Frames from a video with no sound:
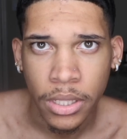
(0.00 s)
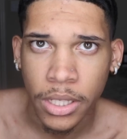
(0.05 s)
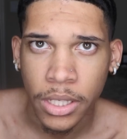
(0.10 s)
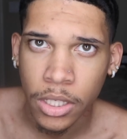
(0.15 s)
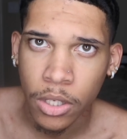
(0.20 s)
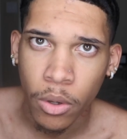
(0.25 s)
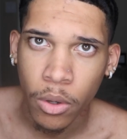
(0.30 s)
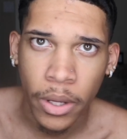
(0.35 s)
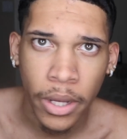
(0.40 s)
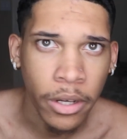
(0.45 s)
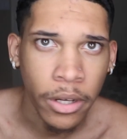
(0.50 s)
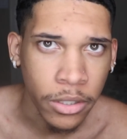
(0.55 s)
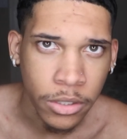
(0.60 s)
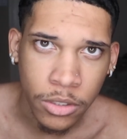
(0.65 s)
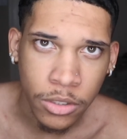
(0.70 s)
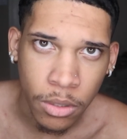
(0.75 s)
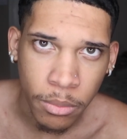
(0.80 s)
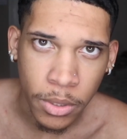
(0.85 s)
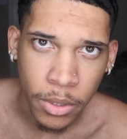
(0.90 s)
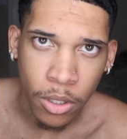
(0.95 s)
in your hair, and
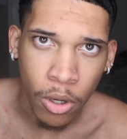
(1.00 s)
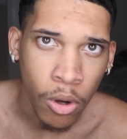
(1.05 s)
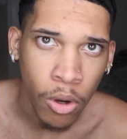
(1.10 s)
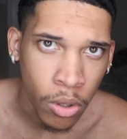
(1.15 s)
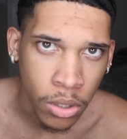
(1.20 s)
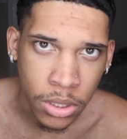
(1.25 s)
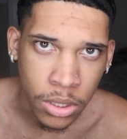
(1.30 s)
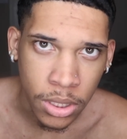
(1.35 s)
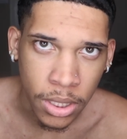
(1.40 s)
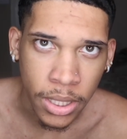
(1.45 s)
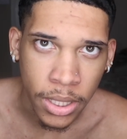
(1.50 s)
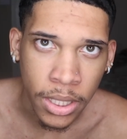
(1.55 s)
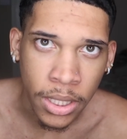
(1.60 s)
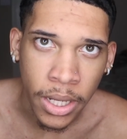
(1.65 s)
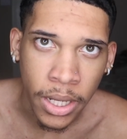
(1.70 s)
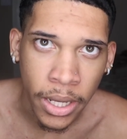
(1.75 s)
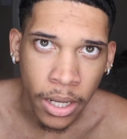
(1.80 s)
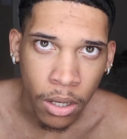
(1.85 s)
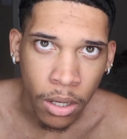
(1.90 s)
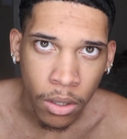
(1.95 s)
it's gonna be hard to lay it
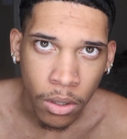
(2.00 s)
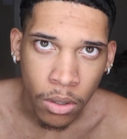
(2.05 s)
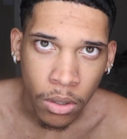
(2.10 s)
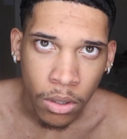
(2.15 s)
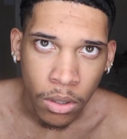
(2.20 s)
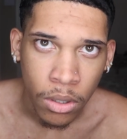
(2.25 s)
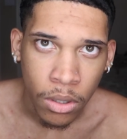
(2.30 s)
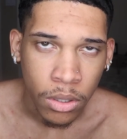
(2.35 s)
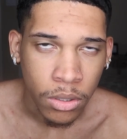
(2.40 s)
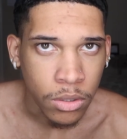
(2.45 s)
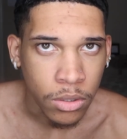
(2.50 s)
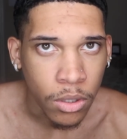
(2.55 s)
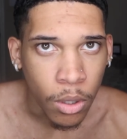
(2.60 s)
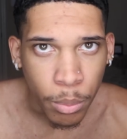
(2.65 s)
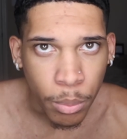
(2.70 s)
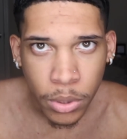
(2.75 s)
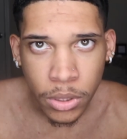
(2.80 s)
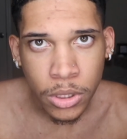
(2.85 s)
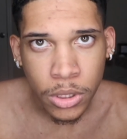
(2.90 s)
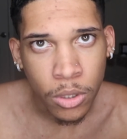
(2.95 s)
down. You gonna
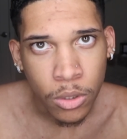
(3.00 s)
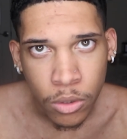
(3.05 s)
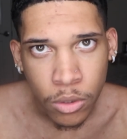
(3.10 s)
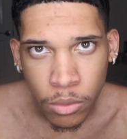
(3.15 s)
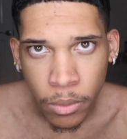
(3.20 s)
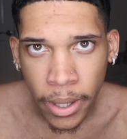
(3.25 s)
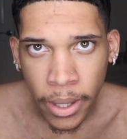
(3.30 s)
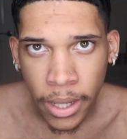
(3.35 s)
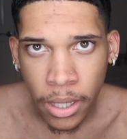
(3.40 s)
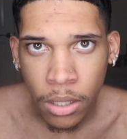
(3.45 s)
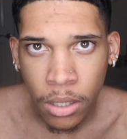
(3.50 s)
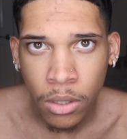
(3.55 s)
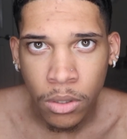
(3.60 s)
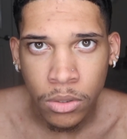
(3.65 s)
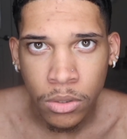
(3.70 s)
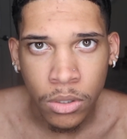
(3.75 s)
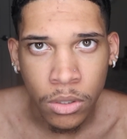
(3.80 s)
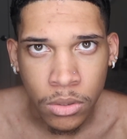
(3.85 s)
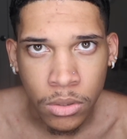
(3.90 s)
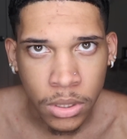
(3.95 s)
put your do-rag
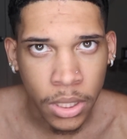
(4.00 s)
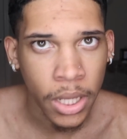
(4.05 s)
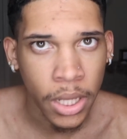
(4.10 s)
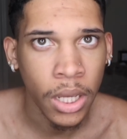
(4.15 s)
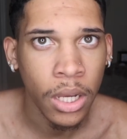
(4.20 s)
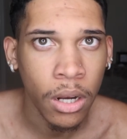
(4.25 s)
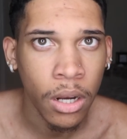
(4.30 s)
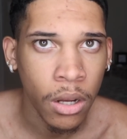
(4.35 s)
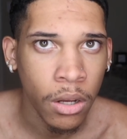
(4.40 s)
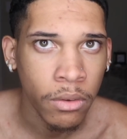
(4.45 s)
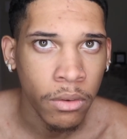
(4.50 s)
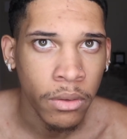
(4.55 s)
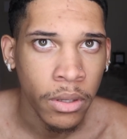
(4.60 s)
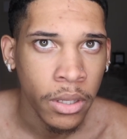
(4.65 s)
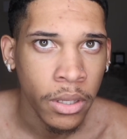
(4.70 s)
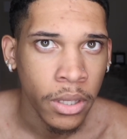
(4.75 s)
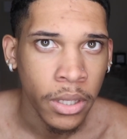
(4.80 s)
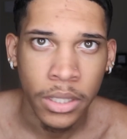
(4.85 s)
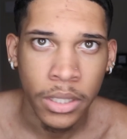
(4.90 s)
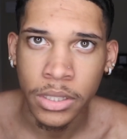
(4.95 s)
on, you gonna take it off.
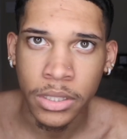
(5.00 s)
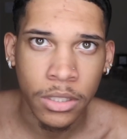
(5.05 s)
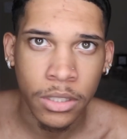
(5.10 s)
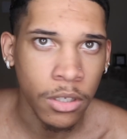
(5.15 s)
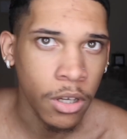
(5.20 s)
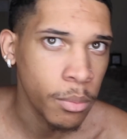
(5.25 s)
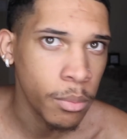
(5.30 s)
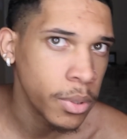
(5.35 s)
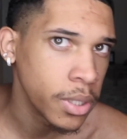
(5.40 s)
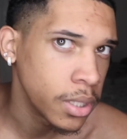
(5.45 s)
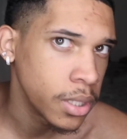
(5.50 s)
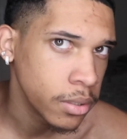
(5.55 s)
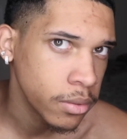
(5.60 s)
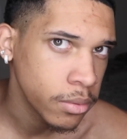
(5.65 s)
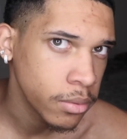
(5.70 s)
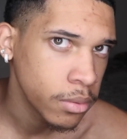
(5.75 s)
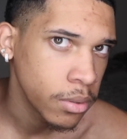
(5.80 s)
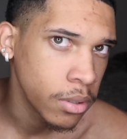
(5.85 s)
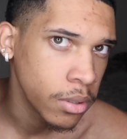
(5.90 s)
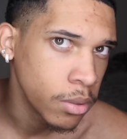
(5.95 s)
It's still gonna be,
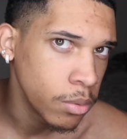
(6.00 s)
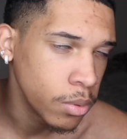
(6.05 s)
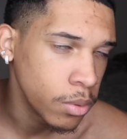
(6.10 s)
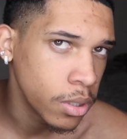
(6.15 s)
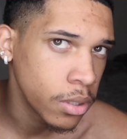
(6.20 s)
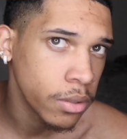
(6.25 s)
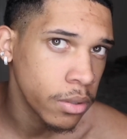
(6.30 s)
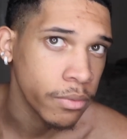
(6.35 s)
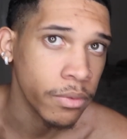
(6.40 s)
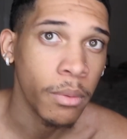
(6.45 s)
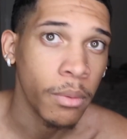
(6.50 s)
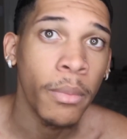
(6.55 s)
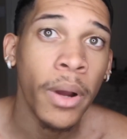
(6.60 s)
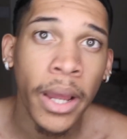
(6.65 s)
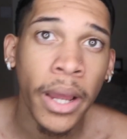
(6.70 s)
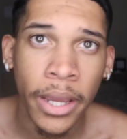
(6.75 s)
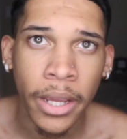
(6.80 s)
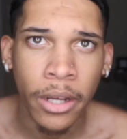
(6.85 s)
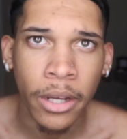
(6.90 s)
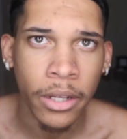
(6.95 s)
well, for
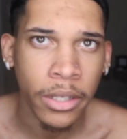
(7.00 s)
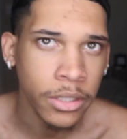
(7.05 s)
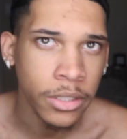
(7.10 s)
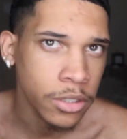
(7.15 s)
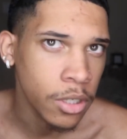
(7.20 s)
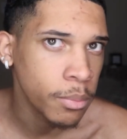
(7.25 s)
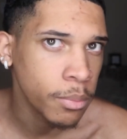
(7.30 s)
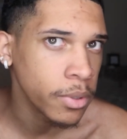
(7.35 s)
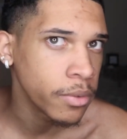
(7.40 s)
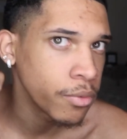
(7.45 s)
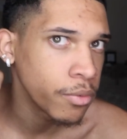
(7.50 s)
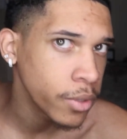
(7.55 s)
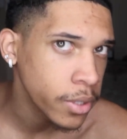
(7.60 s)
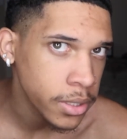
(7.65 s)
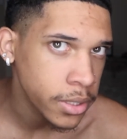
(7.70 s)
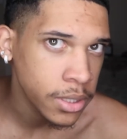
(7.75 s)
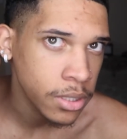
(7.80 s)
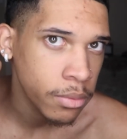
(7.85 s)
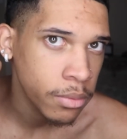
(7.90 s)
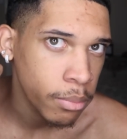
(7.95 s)
my hair, it's gonna be
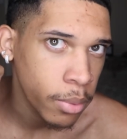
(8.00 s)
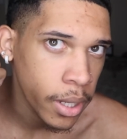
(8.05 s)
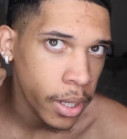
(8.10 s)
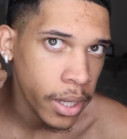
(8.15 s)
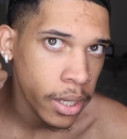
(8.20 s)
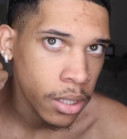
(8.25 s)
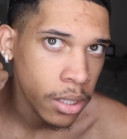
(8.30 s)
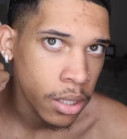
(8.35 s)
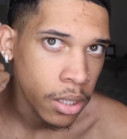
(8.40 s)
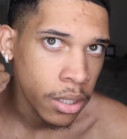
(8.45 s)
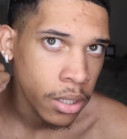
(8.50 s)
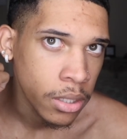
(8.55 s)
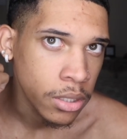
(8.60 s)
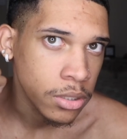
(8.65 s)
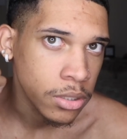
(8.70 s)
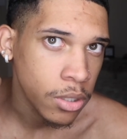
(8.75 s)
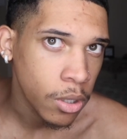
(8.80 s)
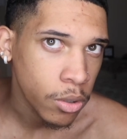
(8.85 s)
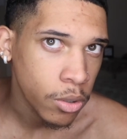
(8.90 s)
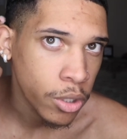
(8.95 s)
frizzy in the back.
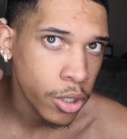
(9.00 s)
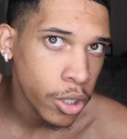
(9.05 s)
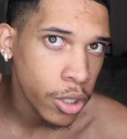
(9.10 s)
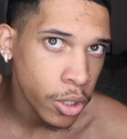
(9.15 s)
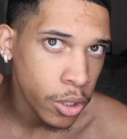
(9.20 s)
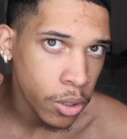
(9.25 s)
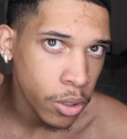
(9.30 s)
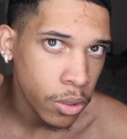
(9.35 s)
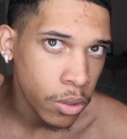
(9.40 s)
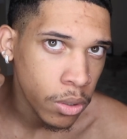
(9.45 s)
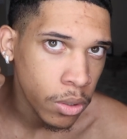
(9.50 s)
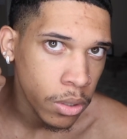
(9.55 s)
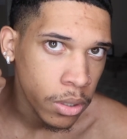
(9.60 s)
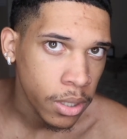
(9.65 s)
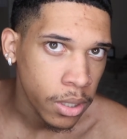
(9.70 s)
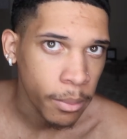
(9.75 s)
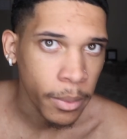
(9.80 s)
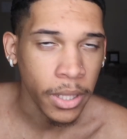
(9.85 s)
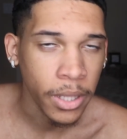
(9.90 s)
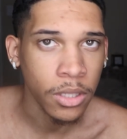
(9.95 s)
It's gonna curl.
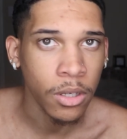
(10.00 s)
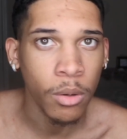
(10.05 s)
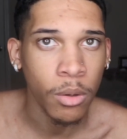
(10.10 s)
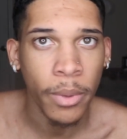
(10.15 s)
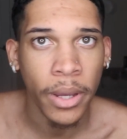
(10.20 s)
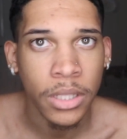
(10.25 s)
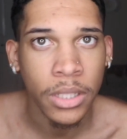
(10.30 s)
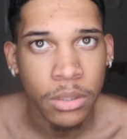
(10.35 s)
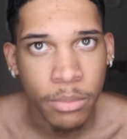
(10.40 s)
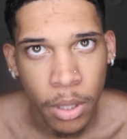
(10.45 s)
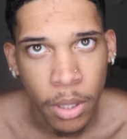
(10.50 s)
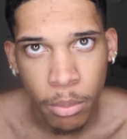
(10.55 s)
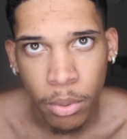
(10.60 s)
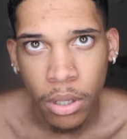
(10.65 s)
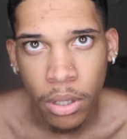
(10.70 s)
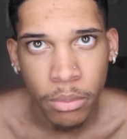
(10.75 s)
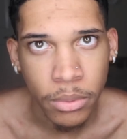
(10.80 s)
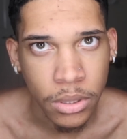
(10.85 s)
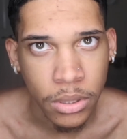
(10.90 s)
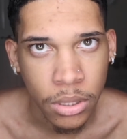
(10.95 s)
I'm gonna have to go back to my
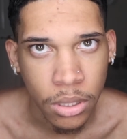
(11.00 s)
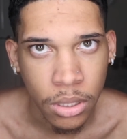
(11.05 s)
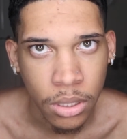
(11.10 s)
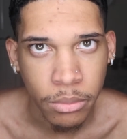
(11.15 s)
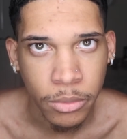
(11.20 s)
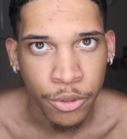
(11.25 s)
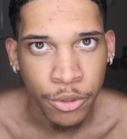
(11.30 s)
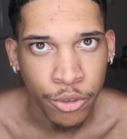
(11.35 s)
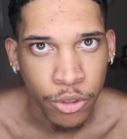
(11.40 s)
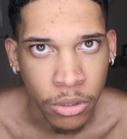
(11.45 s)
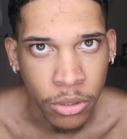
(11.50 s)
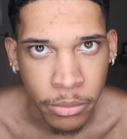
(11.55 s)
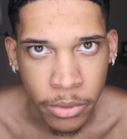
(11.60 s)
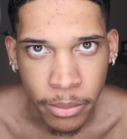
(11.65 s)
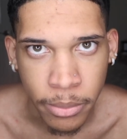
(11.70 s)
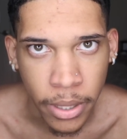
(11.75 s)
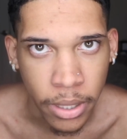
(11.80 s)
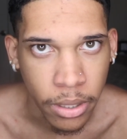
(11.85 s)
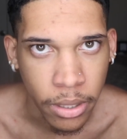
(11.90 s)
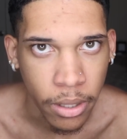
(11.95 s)
barber and tell him to trim
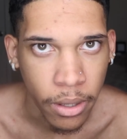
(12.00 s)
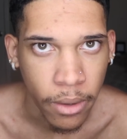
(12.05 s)
it back